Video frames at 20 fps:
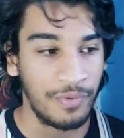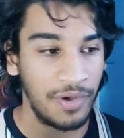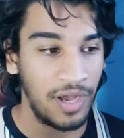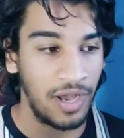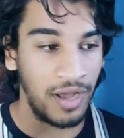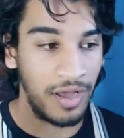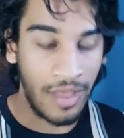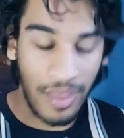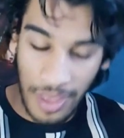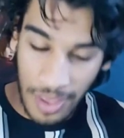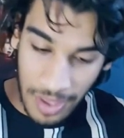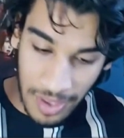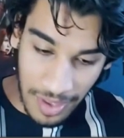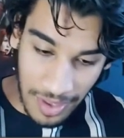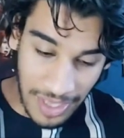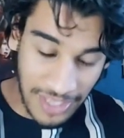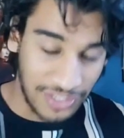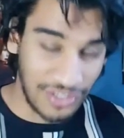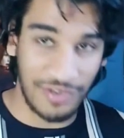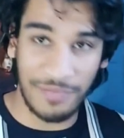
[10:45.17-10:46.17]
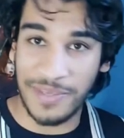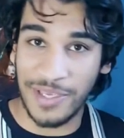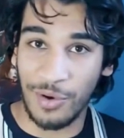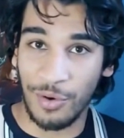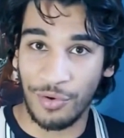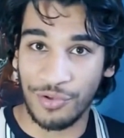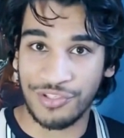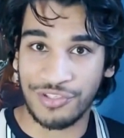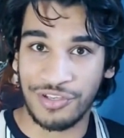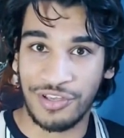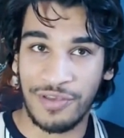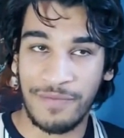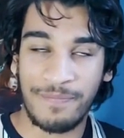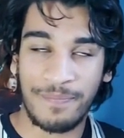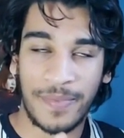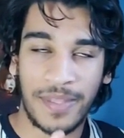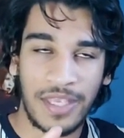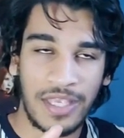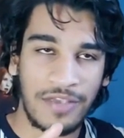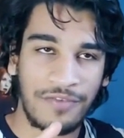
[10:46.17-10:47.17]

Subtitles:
but it's going to be awesome.